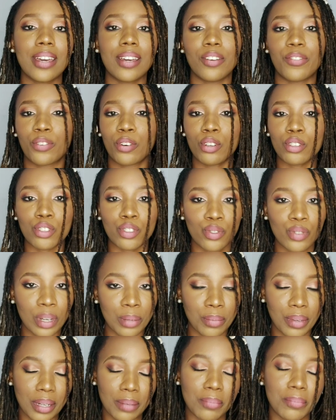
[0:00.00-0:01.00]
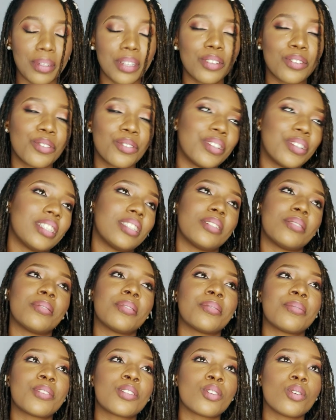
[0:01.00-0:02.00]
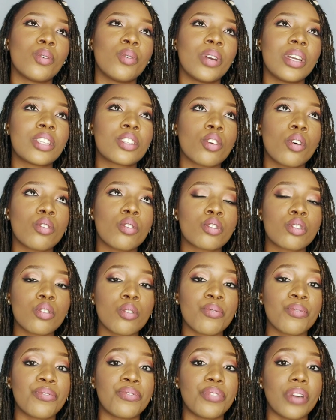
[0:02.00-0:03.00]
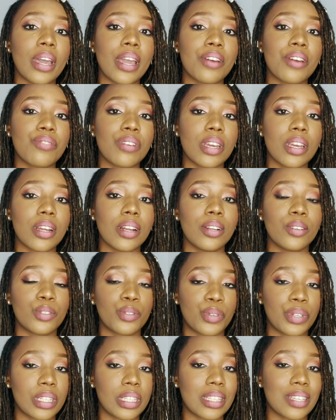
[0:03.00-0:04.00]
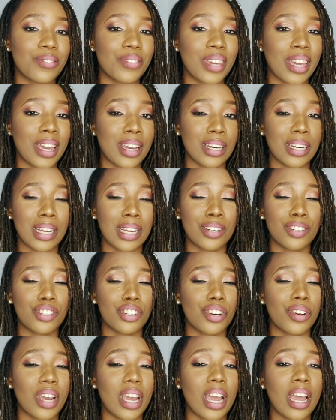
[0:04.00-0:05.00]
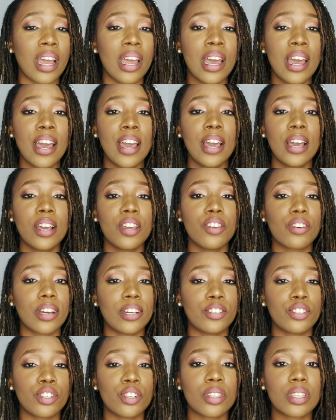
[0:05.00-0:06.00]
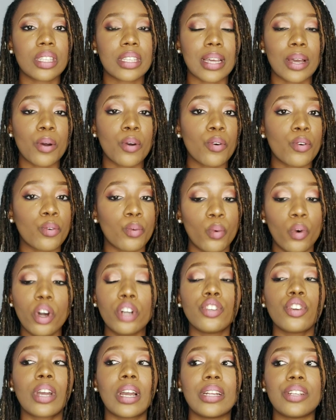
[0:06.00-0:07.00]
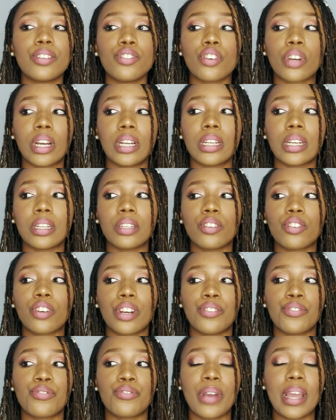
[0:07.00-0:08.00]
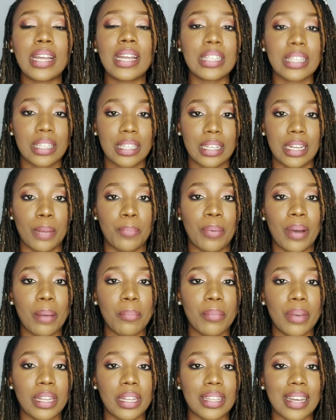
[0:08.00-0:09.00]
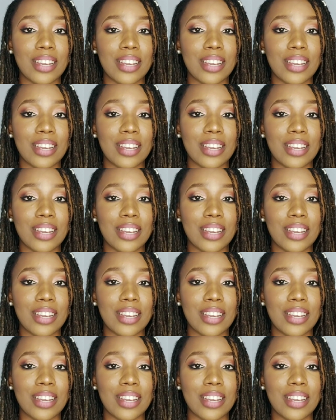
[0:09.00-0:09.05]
Of course, you know Airbnb already. So it's also very lucrative here in Nigeria. You can just you can rent an apartment